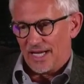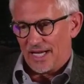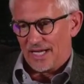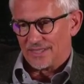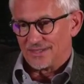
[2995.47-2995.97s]

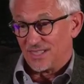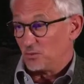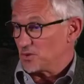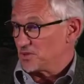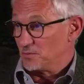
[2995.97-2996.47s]
And it
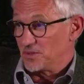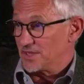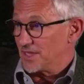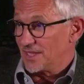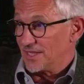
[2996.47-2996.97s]
wasn't a
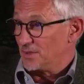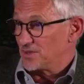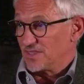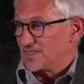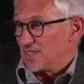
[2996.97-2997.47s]
particularly, it
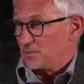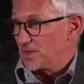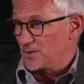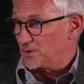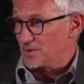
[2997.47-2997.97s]
was a
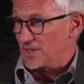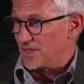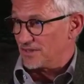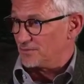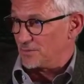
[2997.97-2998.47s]
typical
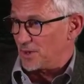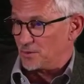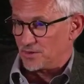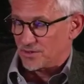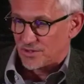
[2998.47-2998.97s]
kind of
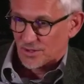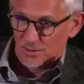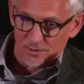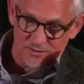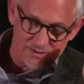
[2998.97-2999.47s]
poacher's
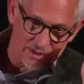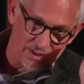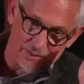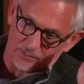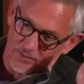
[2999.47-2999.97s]
goal,
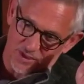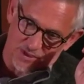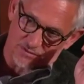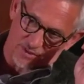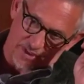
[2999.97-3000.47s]

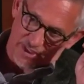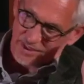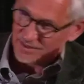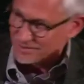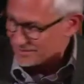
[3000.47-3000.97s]
just
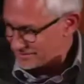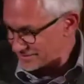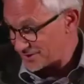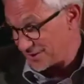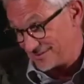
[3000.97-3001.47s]
running
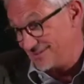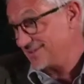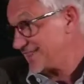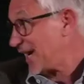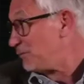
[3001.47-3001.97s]
to
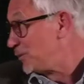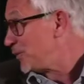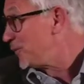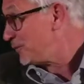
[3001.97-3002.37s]
gamble,